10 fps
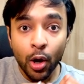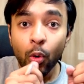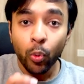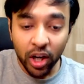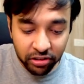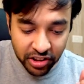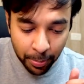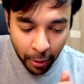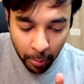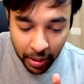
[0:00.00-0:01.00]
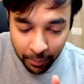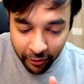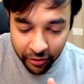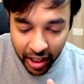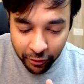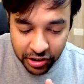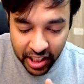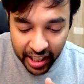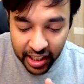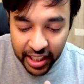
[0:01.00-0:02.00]
What was the problem when I was
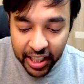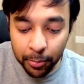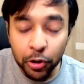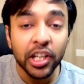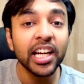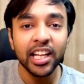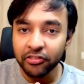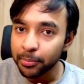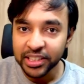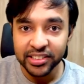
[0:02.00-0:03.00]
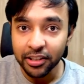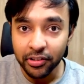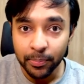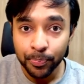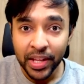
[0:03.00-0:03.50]
directly communicating with my server?